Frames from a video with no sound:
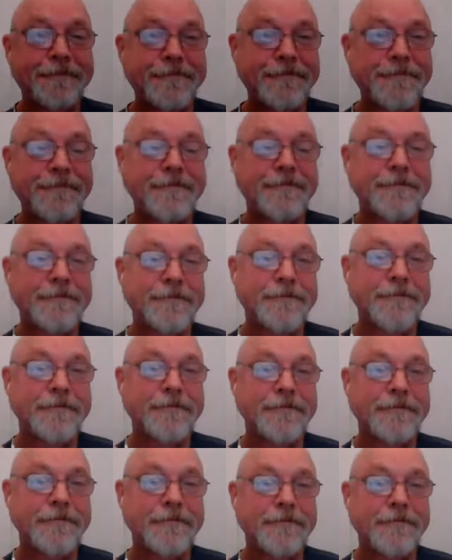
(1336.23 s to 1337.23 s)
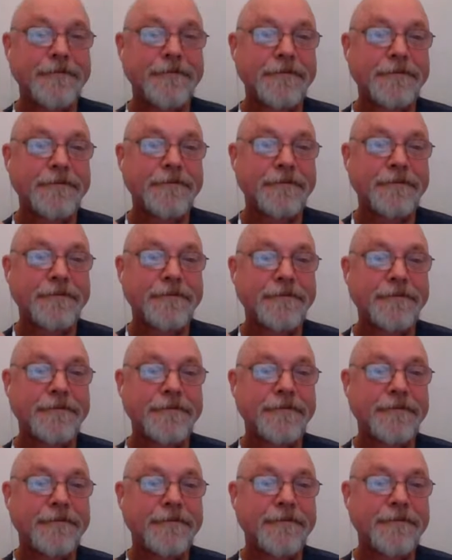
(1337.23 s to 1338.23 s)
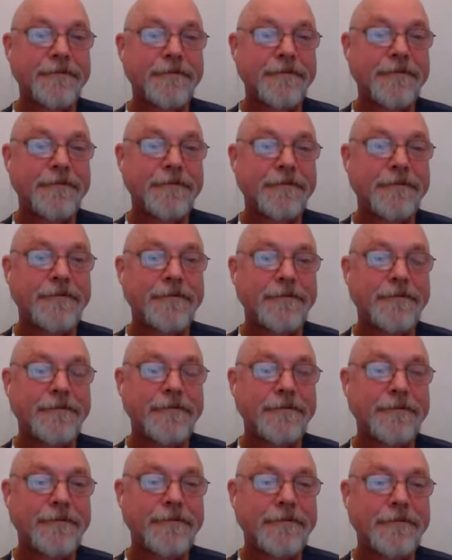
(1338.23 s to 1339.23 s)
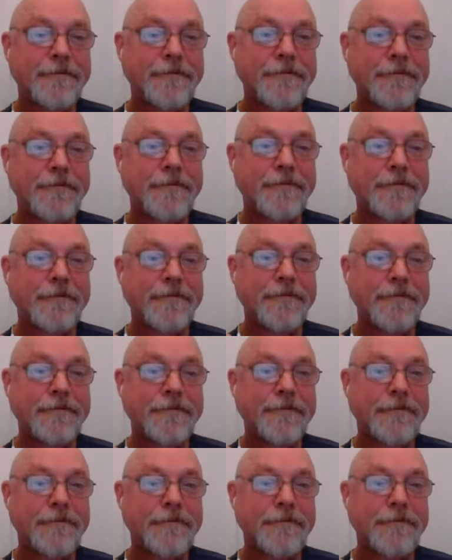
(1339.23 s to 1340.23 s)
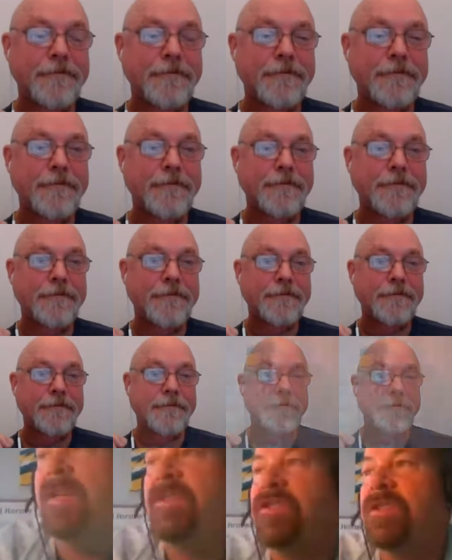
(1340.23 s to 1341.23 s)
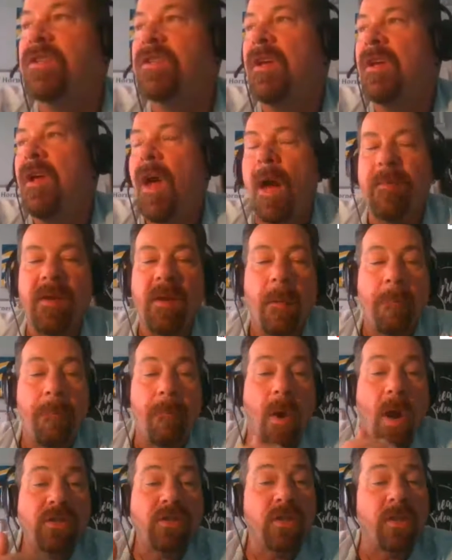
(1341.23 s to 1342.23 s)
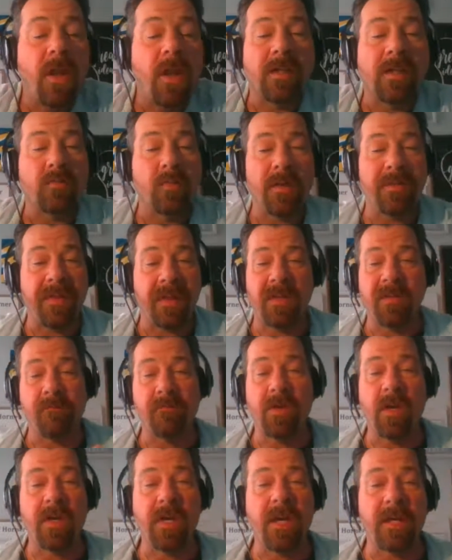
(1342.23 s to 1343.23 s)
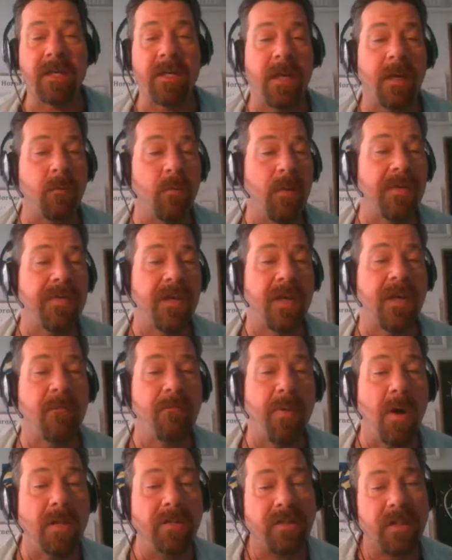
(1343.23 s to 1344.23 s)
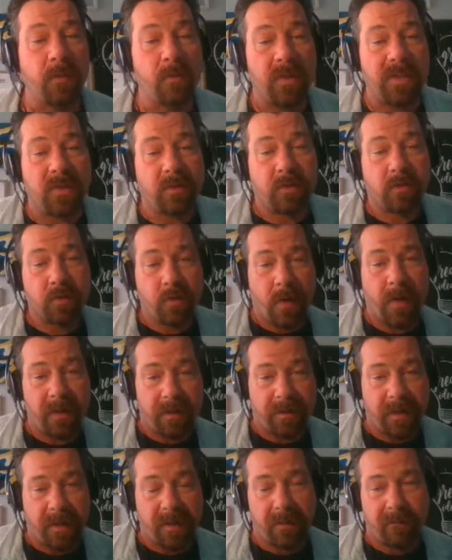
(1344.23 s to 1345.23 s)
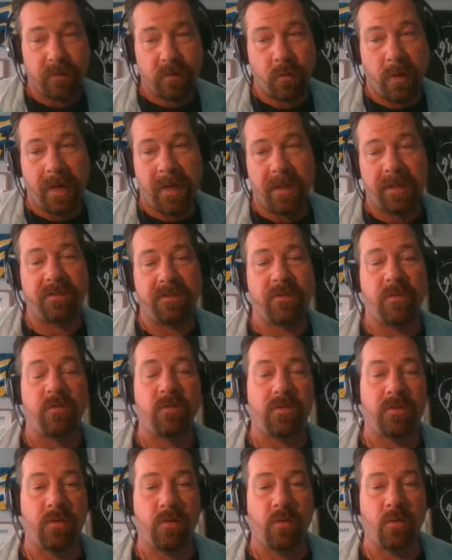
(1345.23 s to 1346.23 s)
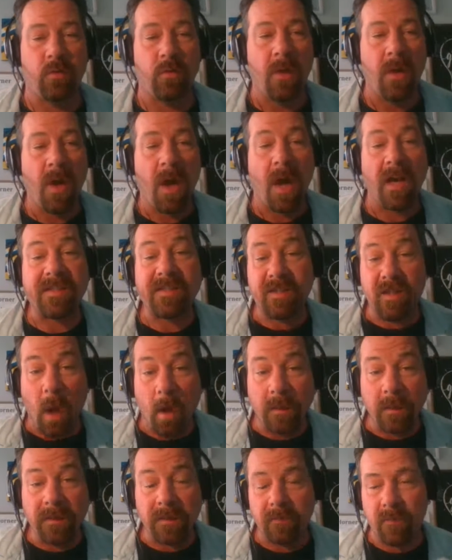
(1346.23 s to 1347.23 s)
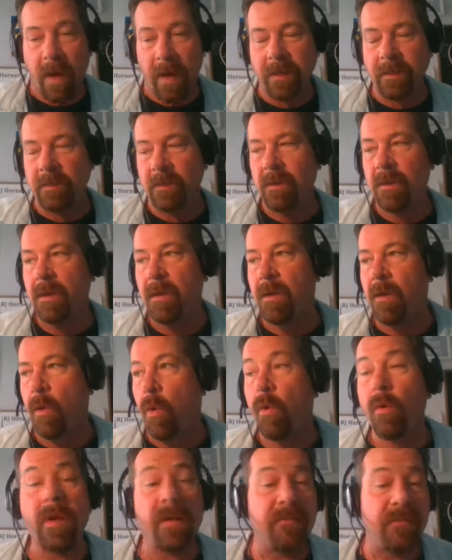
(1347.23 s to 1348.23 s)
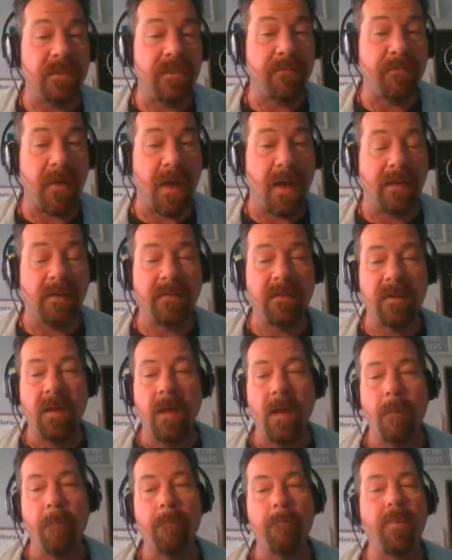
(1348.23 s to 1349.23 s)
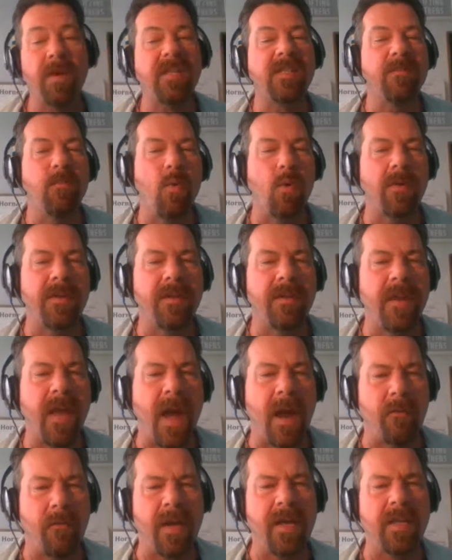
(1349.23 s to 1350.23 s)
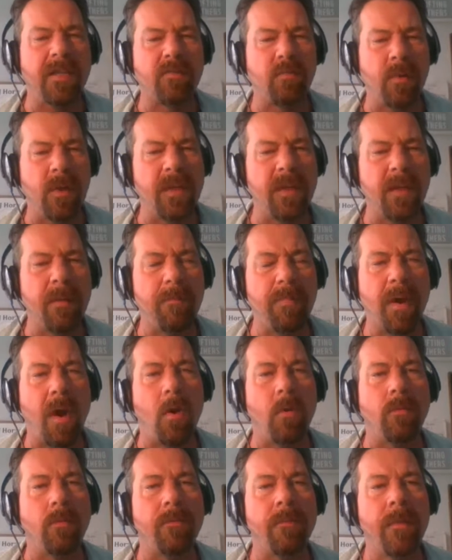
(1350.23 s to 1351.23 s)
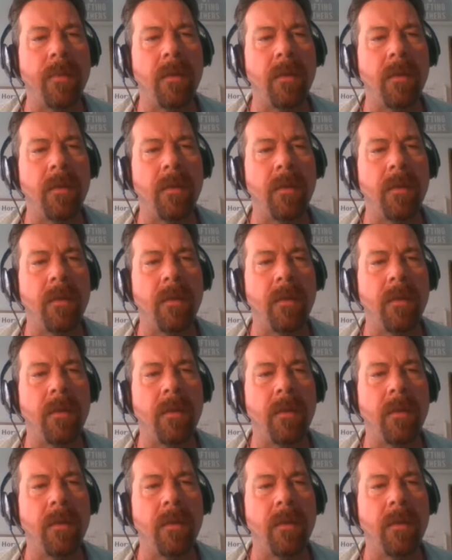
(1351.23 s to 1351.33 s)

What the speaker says: Absolutely, absolutely. And I want to just touch on it 1 second there, because you mentioned, I mean, martial arts. We think of kicking, we think of punching, we think of training to assault, right, or even defend. But it's more than that, right? It's really about